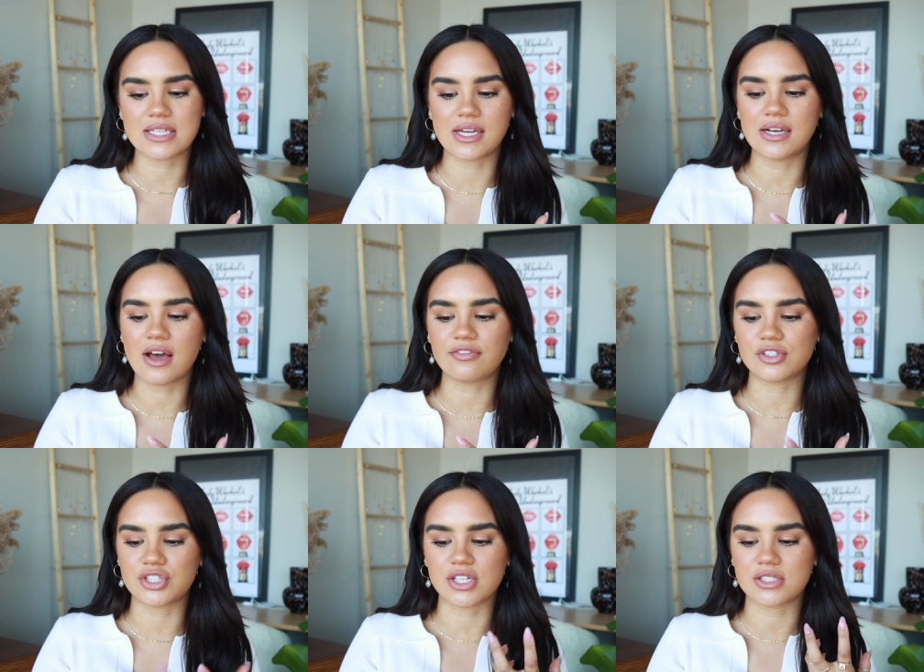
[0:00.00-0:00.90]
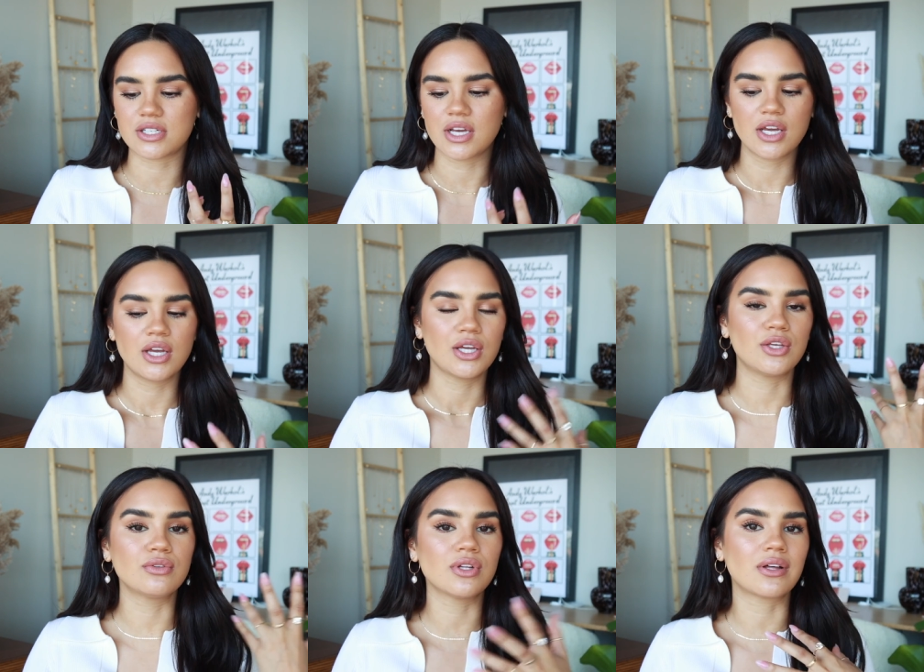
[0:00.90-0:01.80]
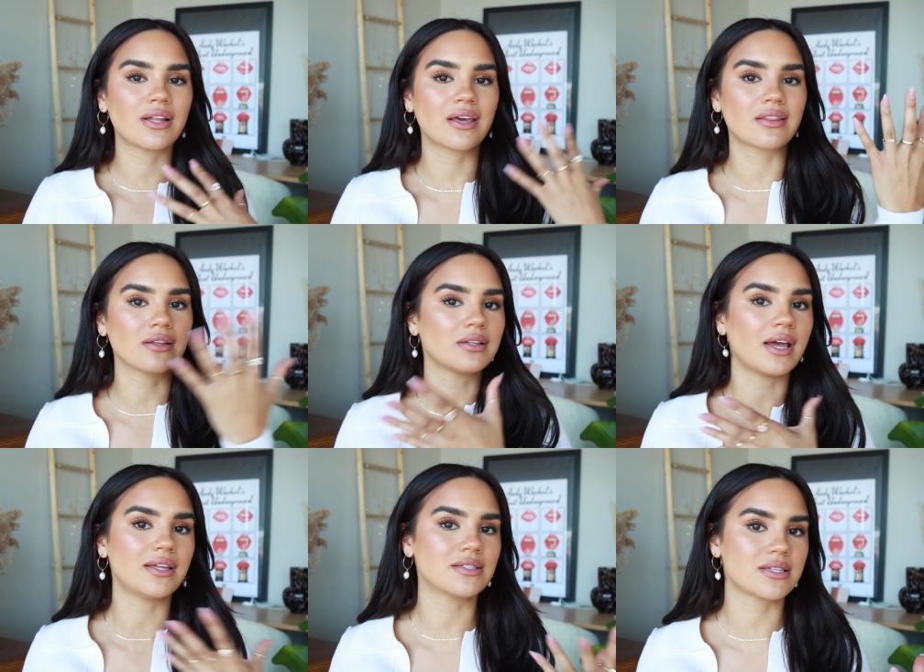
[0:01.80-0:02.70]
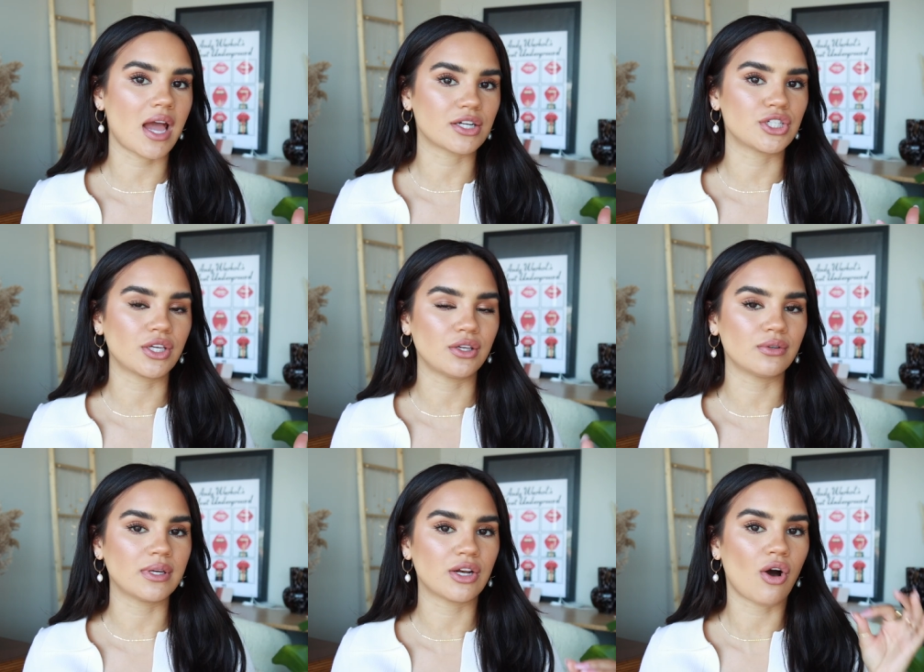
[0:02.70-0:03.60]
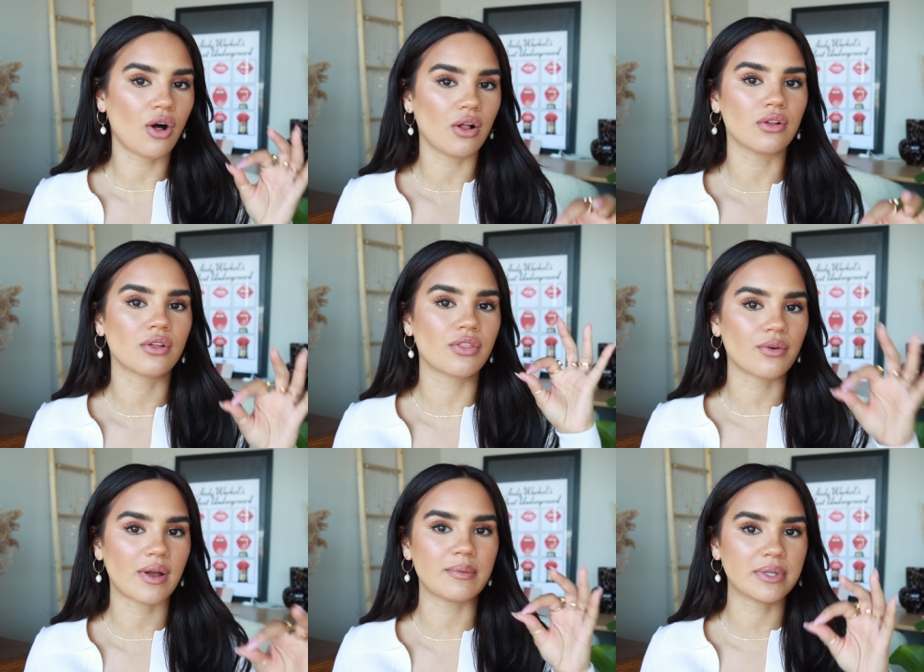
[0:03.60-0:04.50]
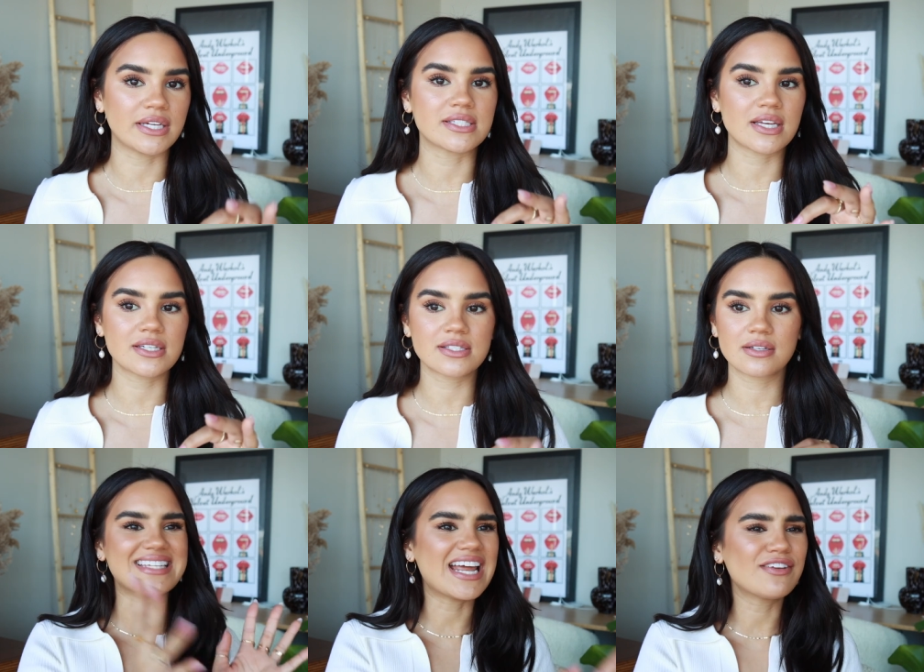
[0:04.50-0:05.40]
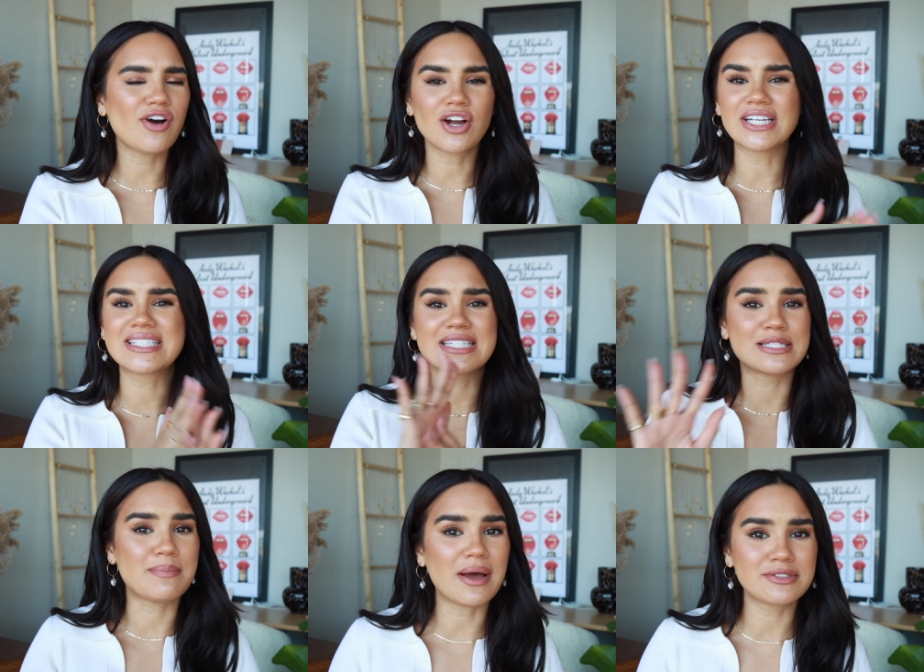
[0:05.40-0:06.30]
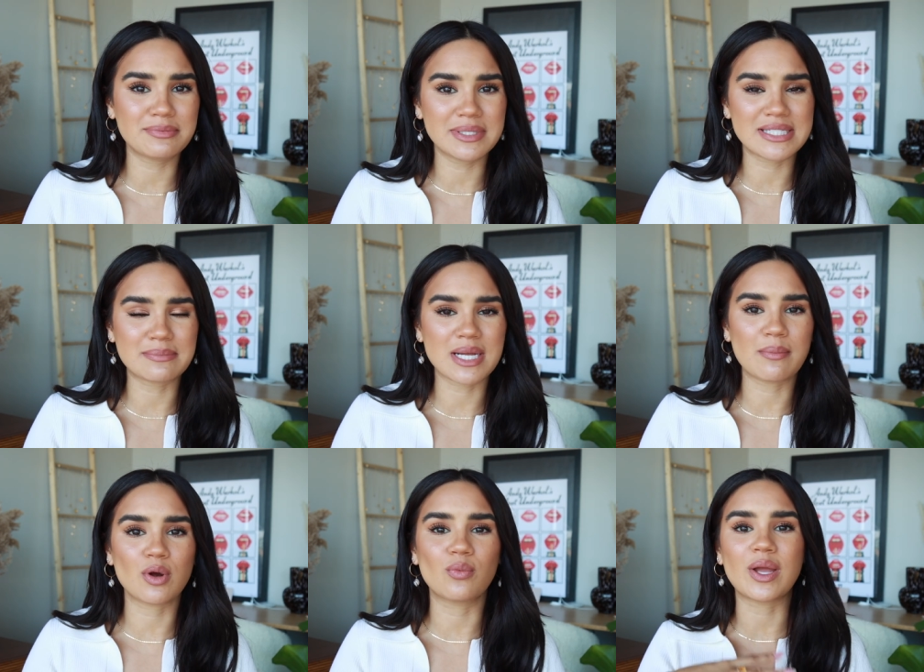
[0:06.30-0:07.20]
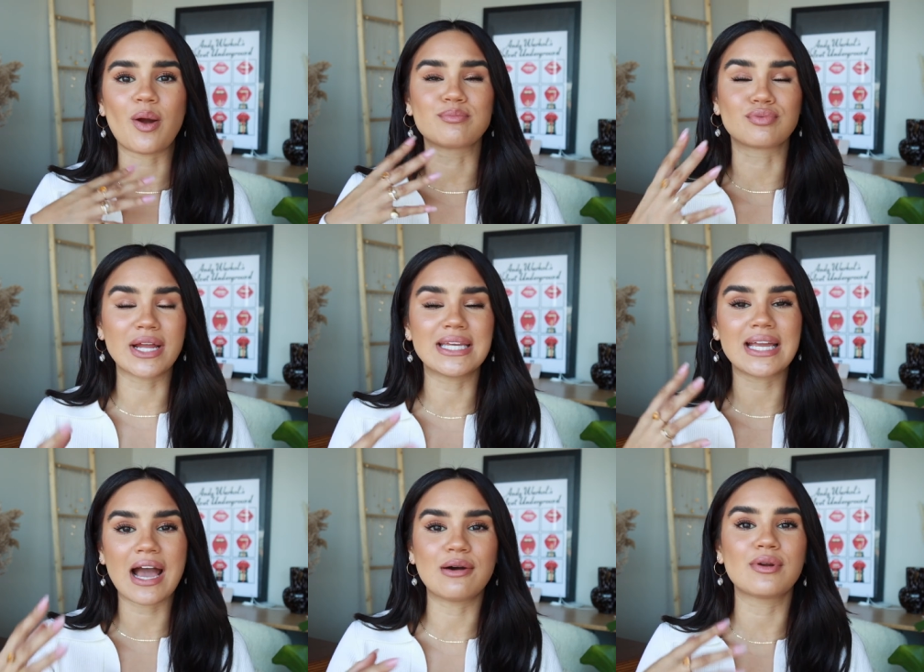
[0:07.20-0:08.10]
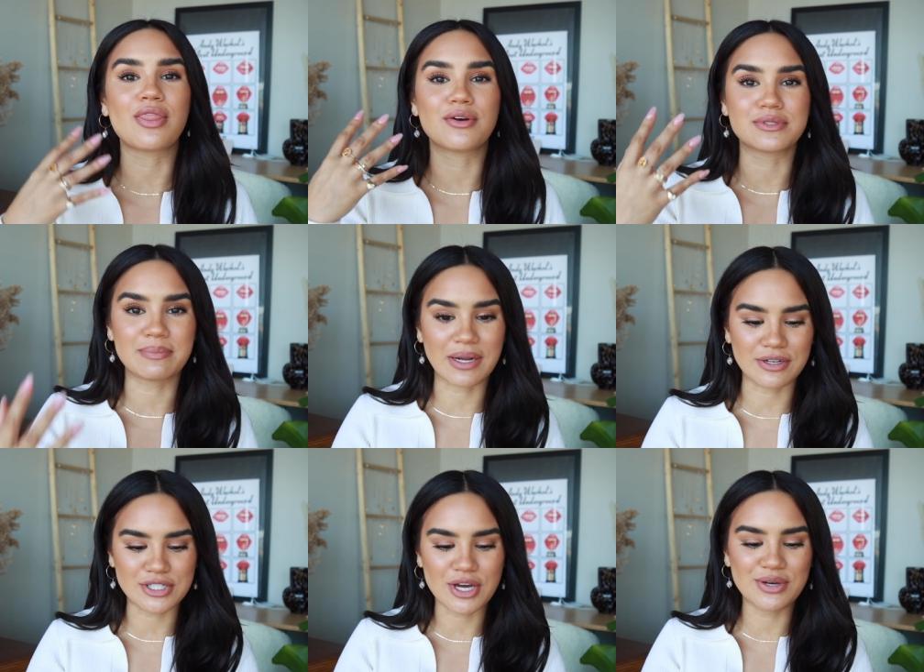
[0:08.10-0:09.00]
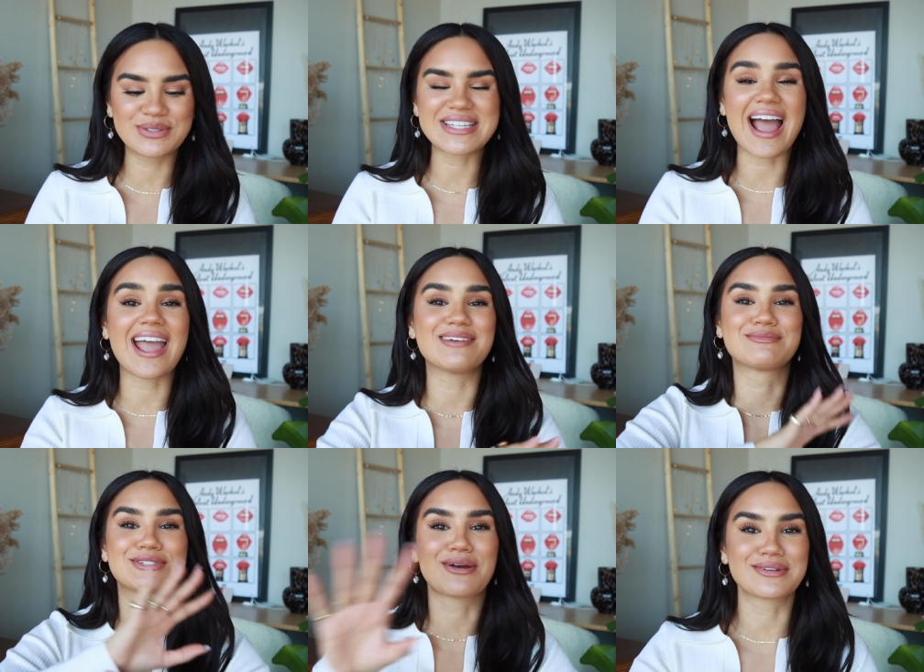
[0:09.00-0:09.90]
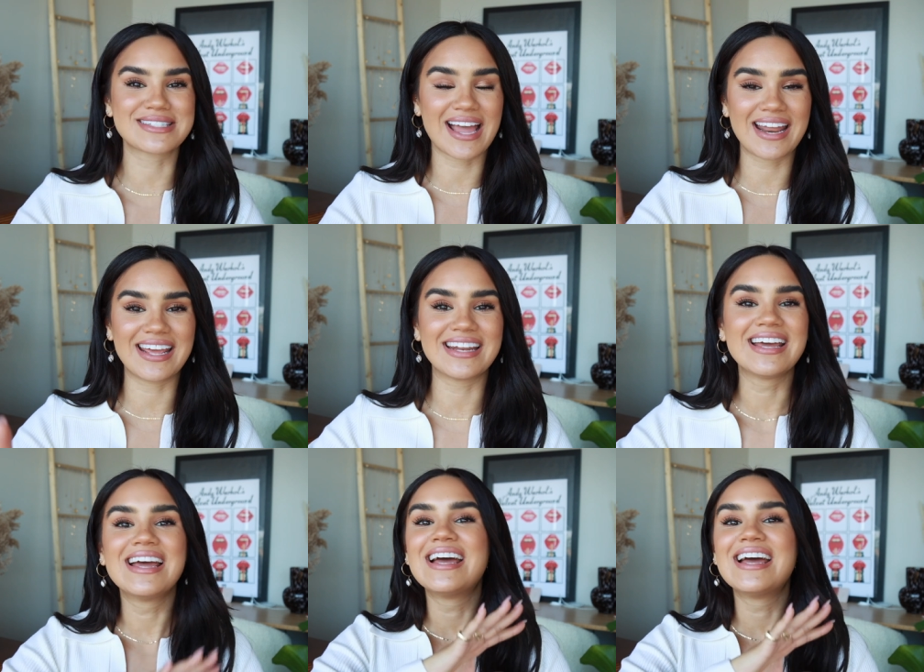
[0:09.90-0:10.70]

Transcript: it enough. It just, you look like the light is catching you in all the right places. It's end of August, it's about to be September. We are breaking out those berry tones. I am so excited.